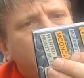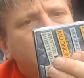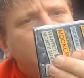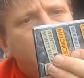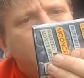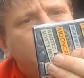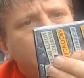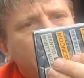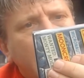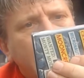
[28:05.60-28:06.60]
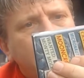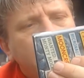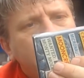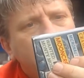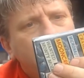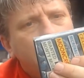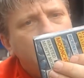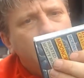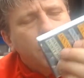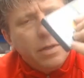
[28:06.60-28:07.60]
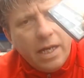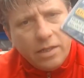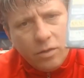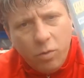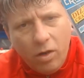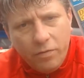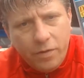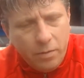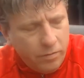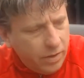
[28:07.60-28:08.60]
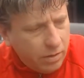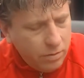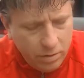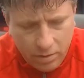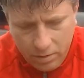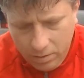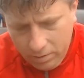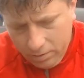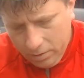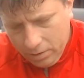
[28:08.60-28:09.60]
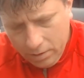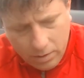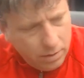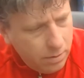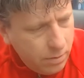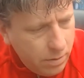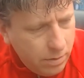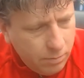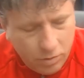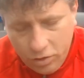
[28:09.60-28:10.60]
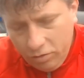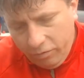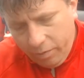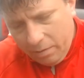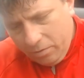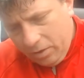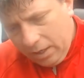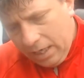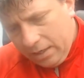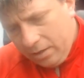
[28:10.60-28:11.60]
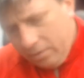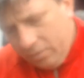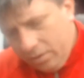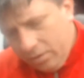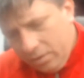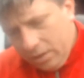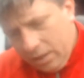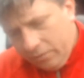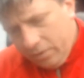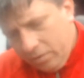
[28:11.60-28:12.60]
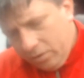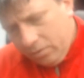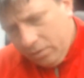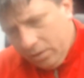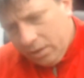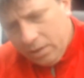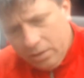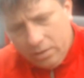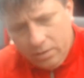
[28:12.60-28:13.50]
not full games. But yeah, there's quite a few of those. Not sure if people collect for those sort of things.